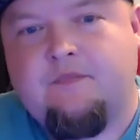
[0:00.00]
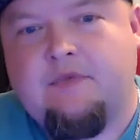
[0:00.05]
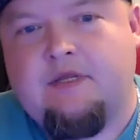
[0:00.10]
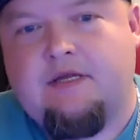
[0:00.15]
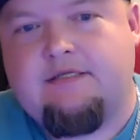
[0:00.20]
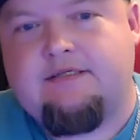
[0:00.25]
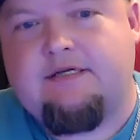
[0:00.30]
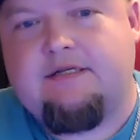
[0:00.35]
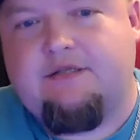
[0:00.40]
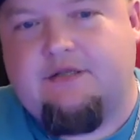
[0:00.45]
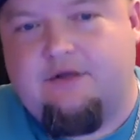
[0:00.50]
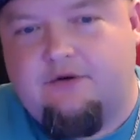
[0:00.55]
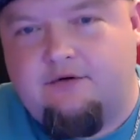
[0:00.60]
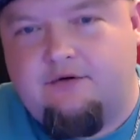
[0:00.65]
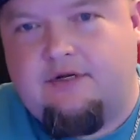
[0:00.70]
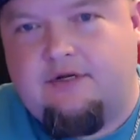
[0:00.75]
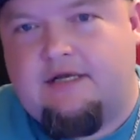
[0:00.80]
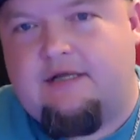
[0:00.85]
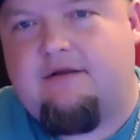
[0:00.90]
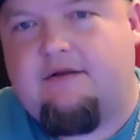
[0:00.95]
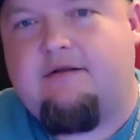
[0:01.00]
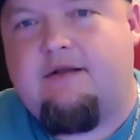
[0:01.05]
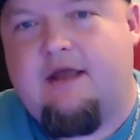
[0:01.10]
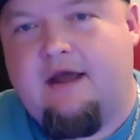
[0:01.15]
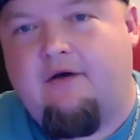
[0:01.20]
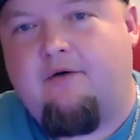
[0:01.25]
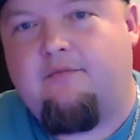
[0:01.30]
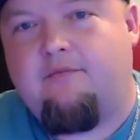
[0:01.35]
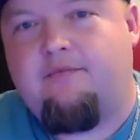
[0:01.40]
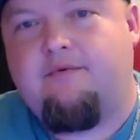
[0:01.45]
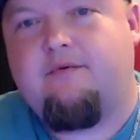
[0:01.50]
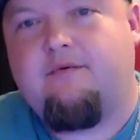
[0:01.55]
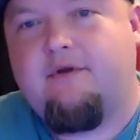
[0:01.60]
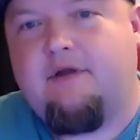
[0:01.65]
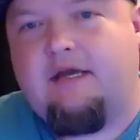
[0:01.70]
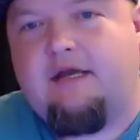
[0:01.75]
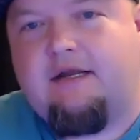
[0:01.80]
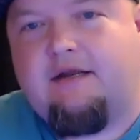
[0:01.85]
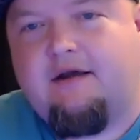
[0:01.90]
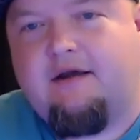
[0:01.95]
He said, you need help.
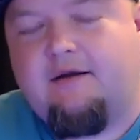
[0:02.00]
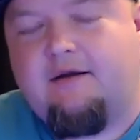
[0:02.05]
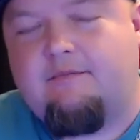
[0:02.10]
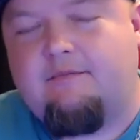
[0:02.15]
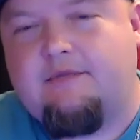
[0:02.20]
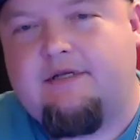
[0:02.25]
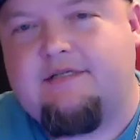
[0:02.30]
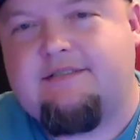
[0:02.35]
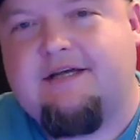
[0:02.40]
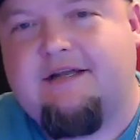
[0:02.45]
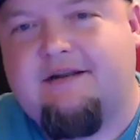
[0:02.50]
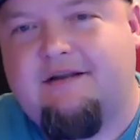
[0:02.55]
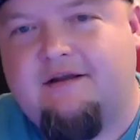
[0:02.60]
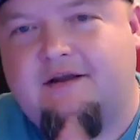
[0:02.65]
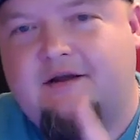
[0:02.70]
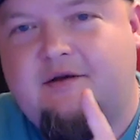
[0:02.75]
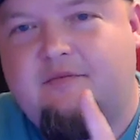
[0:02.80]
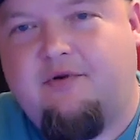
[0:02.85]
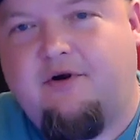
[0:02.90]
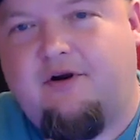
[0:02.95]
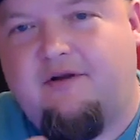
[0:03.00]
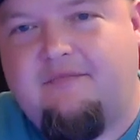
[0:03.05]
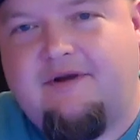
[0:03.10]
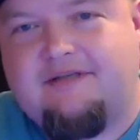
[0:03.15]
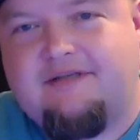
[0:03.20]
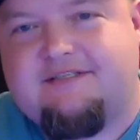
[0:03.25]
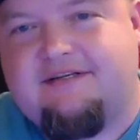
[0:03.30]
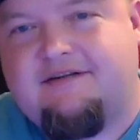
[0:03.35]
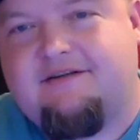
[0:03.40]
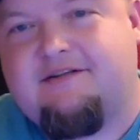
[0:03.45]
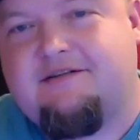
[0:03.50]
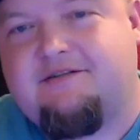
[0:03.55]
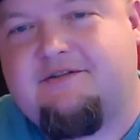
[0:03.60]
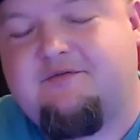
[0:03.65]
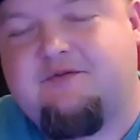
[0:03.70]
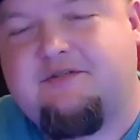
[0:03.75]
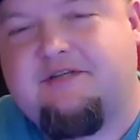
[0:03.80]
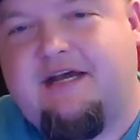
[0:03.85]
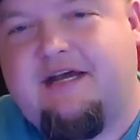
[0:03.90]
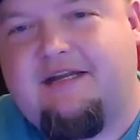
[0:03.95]
And um, he said, part of my sentence
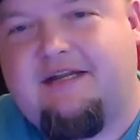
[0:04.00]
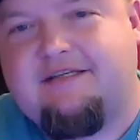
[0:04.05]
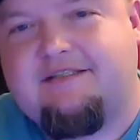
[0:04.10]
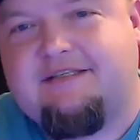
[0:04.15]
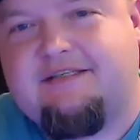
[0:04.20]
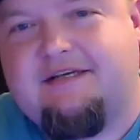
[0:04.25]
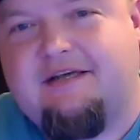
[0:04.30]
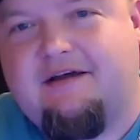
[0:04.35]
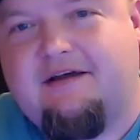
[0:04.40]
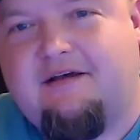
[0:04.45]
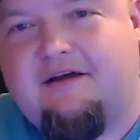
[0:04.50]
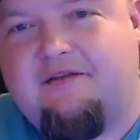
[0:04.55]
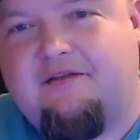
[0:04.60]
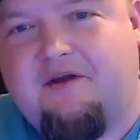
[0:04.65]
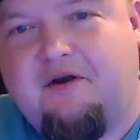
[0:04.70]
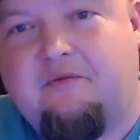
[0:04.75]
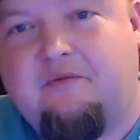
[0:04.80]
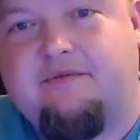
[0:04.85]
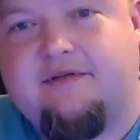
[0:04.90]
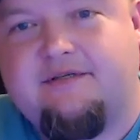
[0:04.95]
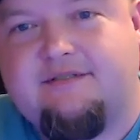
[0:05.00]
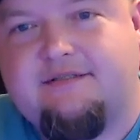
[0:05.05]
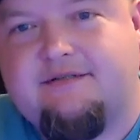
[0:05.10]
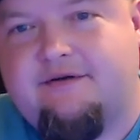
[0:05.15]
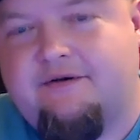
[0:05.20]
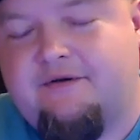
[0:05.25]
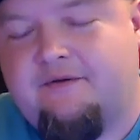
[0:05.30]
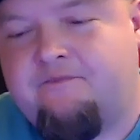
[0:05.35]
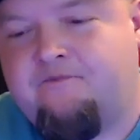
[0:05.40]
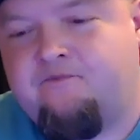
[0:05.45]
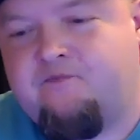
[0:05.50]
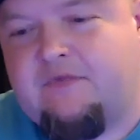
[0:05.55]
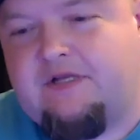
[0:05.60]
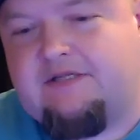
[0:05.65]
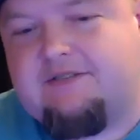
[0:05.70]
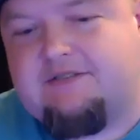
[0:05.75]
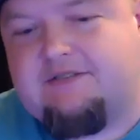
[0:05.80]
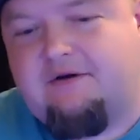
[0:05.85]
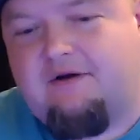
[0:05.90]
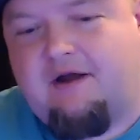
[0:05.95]
was I had to see a, a therapist.
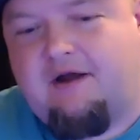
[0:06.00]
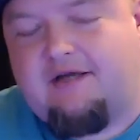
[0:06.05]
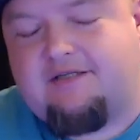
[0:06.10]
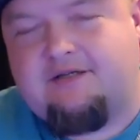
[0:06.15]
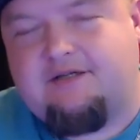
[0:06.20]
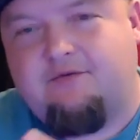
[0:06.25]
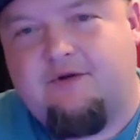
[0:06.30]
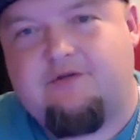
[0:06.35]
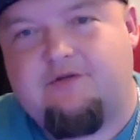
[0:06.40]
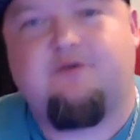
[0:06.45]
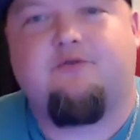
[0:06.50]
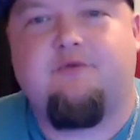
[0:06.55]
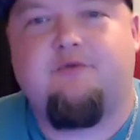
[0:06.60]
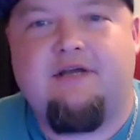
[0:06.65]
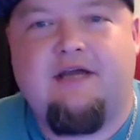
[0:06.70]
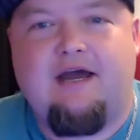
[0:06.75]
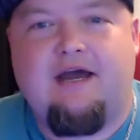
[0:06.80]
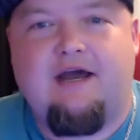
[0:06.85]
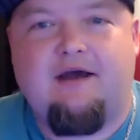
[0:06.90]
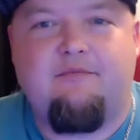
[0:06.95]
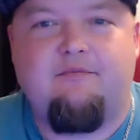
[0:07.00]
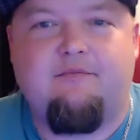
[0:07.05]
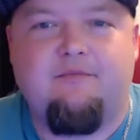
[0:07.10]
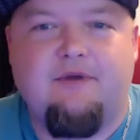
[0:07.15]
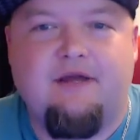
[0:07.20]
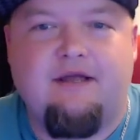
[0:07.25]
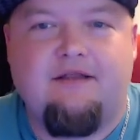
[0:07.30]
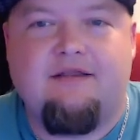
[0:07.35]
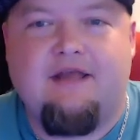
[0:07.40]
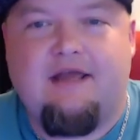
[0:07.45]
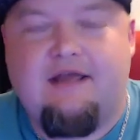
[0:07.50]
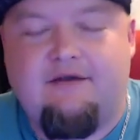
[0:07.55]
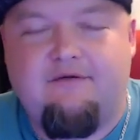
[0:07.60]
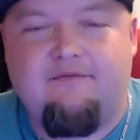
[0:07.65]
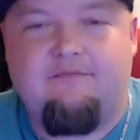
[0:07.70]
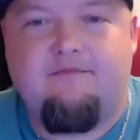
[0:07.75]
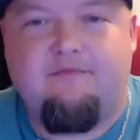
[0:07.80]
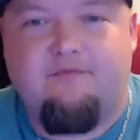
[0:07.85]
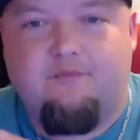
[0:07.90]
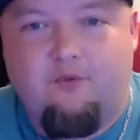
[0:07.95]
And so I actually went to a rehab and
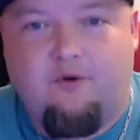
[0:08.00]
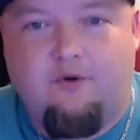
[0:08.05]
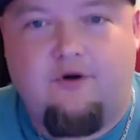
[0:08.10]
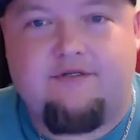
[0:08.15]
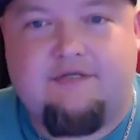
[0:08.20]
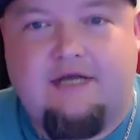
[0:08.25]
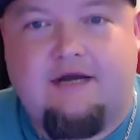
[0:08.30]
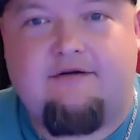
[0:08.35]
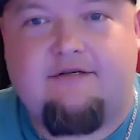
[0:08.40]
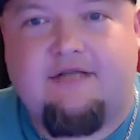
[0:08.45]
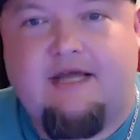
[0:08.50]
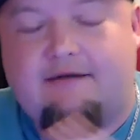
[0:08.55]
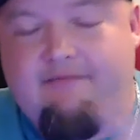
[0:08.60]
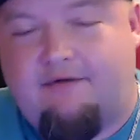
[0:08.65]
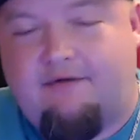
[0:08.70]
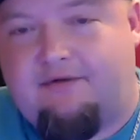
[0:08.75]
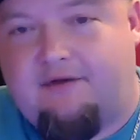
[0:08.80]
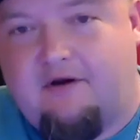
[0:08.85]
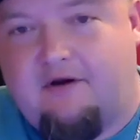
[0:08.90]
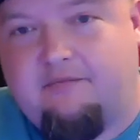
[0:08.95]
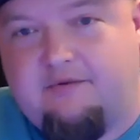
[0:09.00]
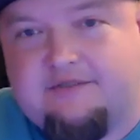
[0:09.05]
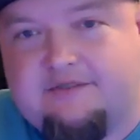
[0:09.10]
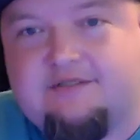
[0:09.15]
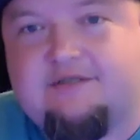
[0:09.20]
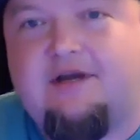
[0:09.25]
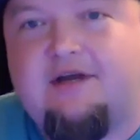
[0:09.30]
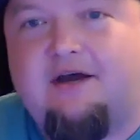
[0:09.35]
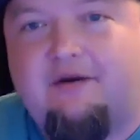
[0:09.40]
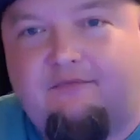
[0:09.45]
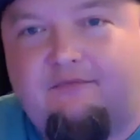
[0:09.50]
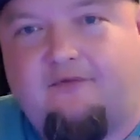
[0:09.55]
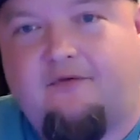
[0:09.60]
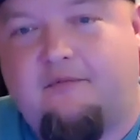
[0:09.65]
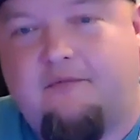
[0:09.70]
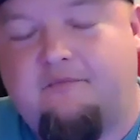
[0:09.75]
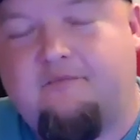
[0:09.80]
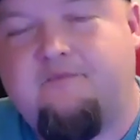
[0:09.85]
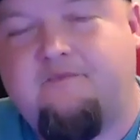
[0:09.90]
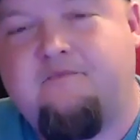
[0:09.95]
they worked out to have a therapist come
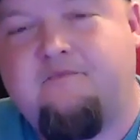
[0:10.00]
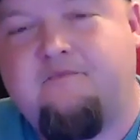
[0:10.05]
from